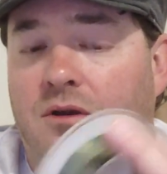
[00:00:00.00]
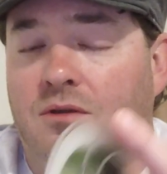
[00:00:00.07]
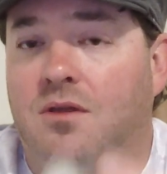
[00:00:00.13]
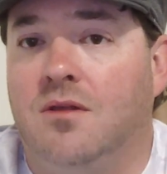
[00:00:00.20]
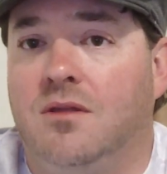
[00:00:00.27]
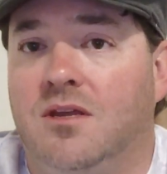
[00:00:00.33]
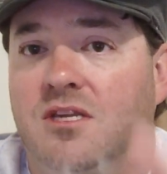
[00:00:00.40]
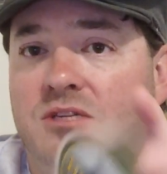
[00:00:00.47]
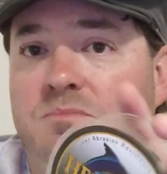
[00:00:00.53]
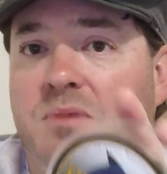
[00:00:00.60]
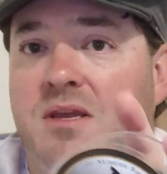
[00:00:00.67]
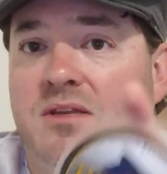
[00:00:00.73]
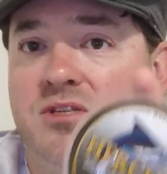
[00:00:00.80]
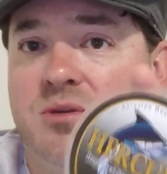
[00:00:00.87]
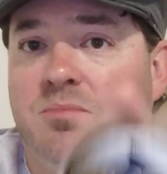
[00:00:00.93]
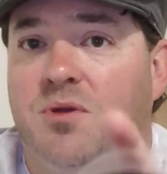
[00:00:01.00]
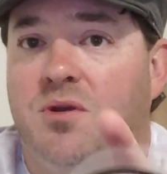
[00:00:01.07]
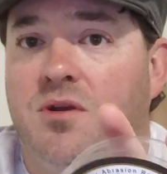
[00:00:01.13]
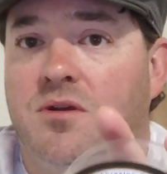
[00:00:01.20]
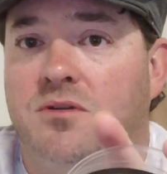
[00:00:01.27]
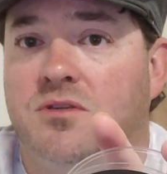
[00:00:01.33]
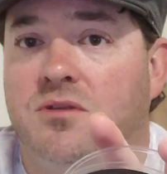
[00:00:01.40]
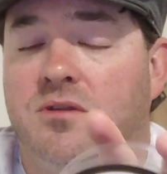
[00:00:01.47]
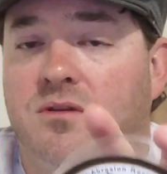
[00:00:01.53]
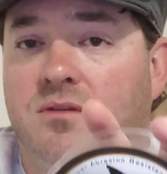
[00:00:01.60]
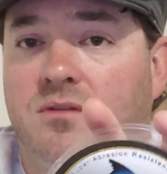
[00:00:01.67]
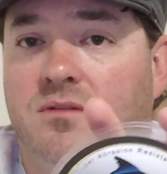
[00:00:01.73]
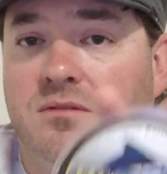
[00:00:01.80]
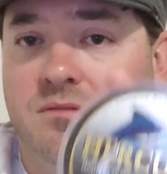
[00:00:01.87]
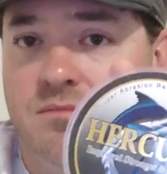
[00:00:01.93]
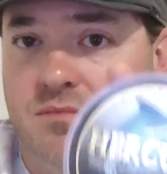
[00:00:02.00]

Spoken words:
Hercules being superior to